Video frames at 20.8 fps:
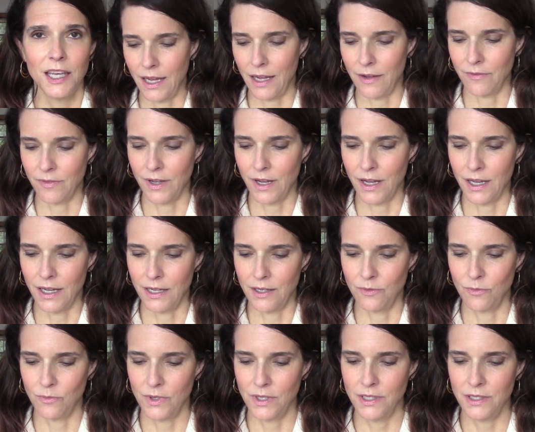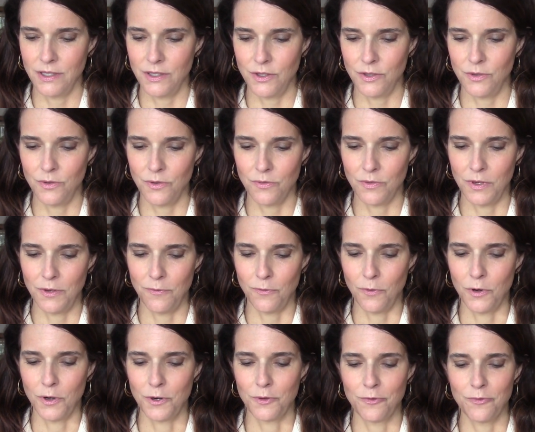I've got one, two, three,
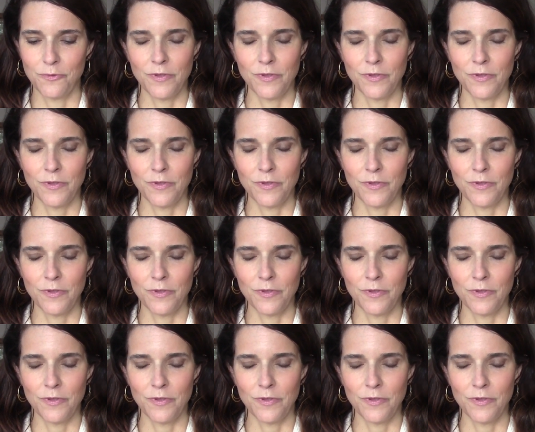four,